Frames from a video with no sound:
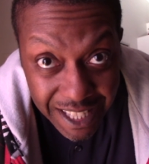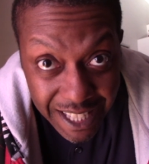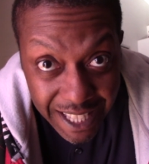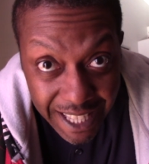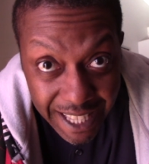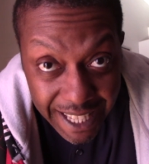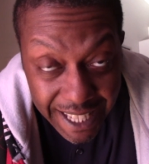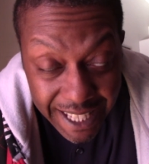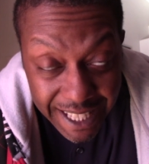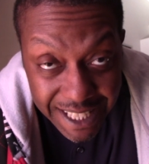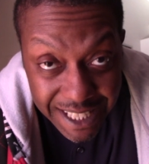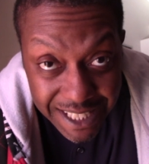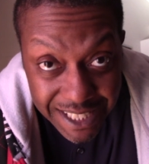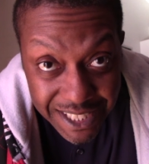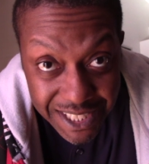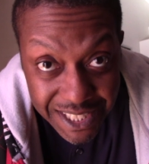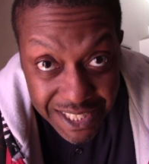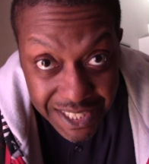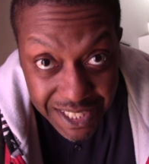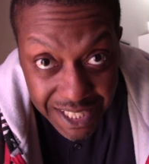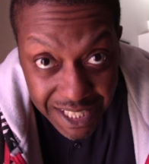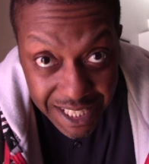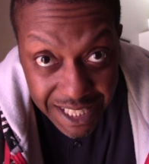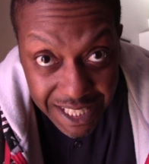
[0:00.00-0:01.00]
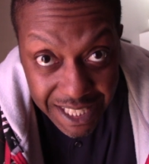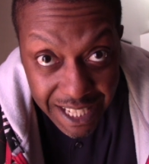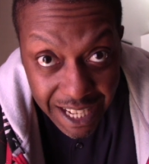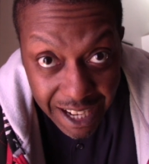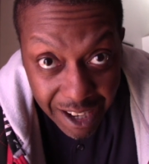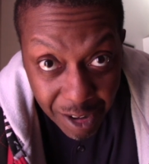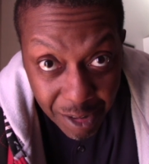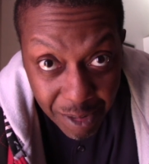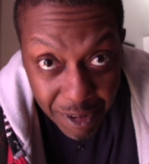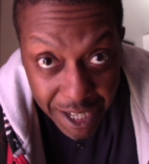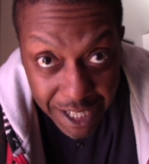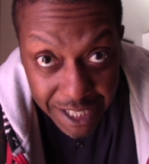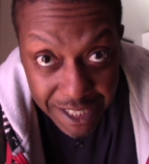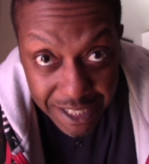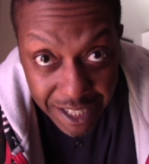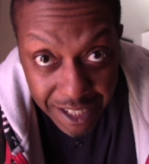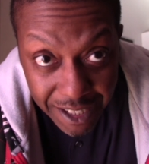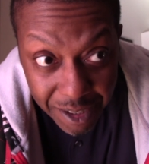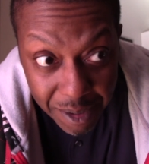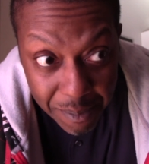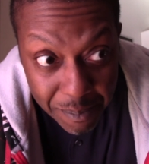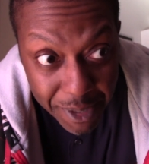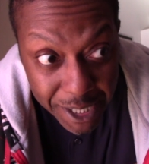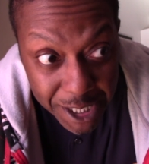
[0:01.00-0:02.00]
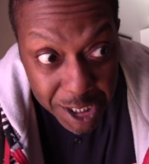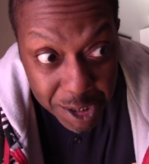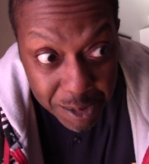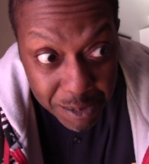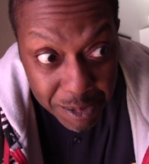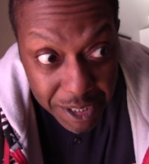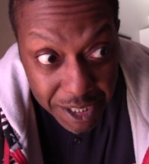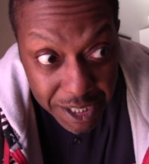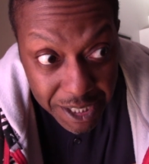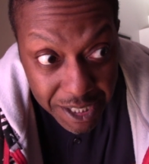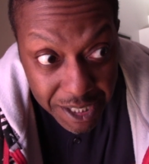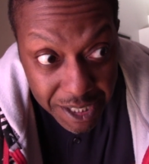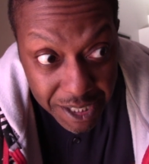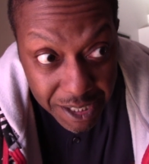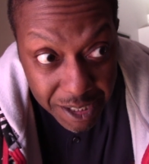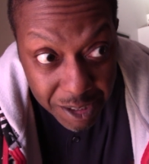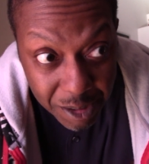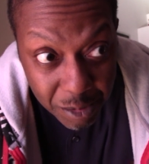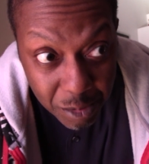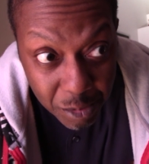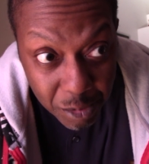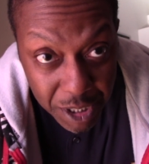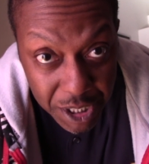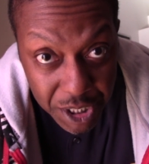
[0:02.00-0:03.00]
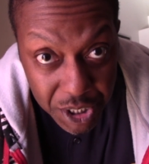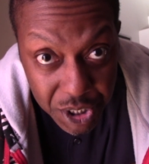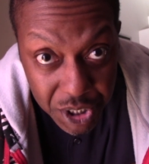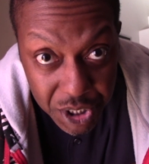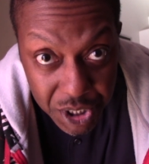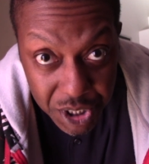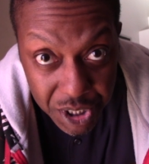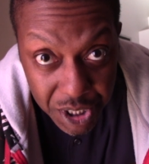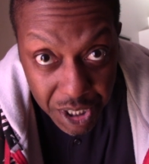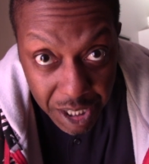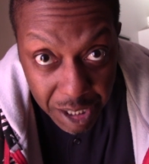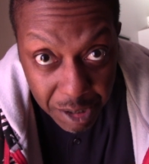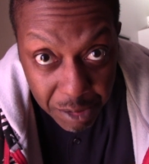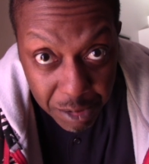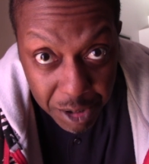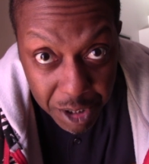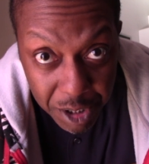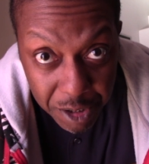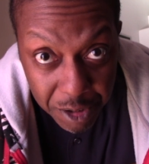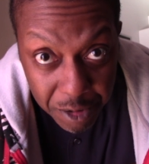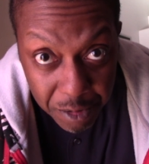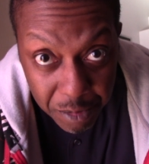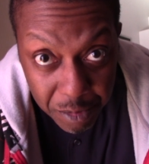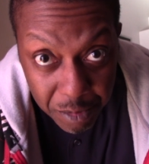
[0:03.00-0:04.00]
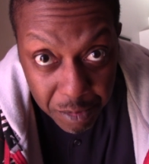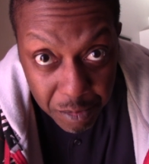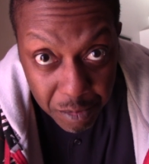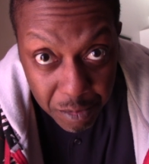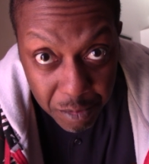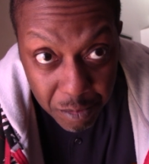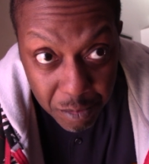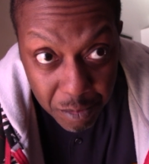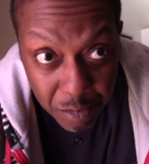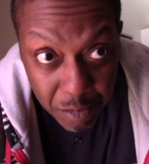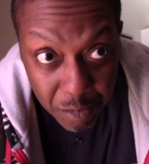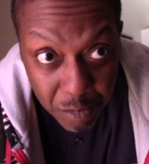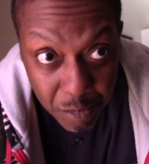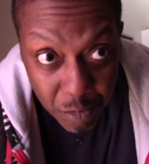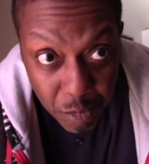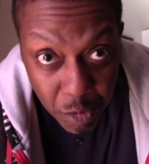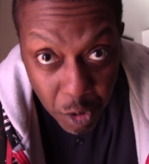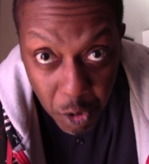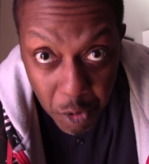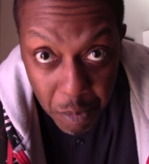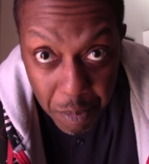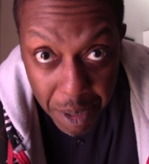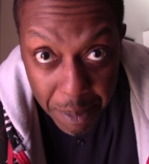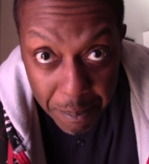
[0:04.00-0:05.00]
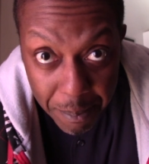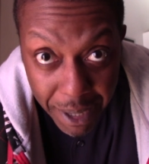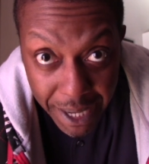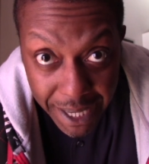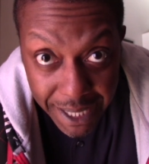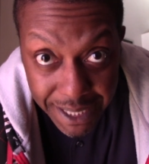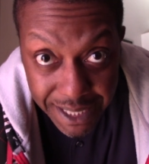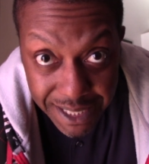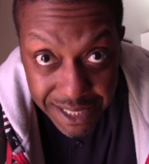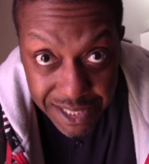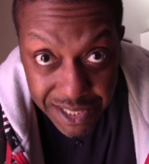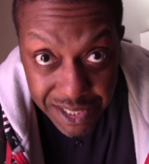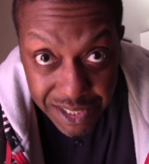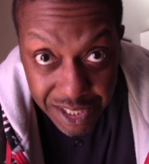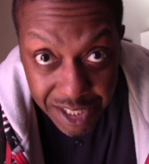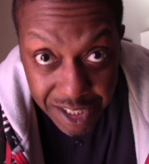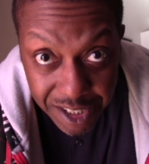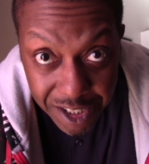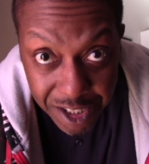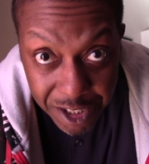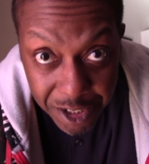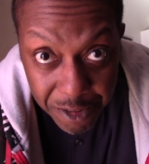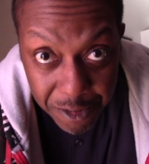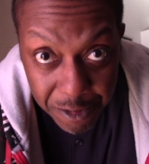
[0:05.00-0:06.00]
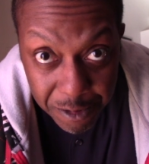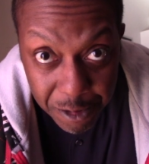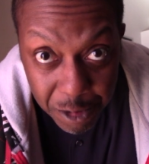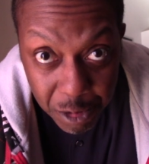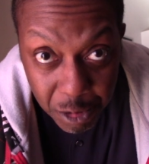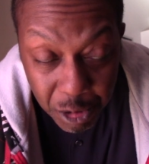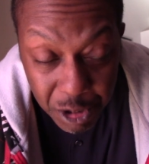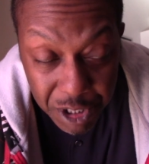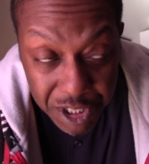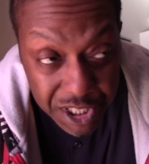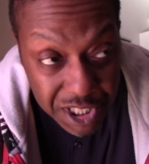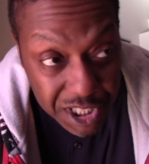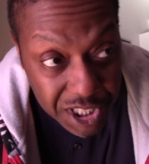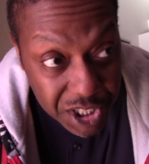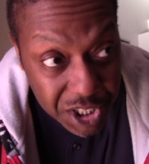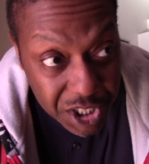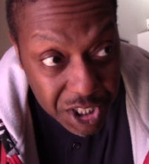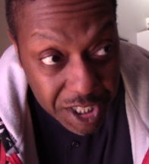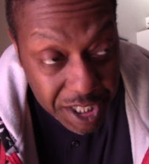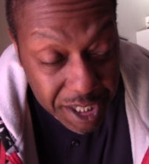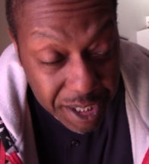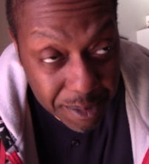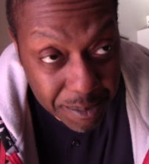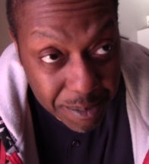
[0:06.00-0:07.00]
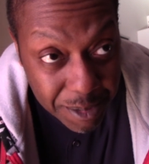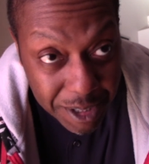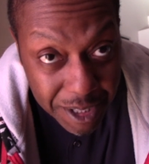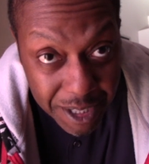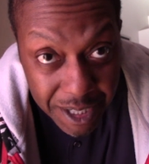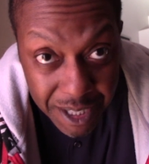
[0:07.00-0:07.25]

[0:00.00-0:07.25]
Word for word: and sunny out right now. It makes me wish I would have rode my bike instead of going to the gym.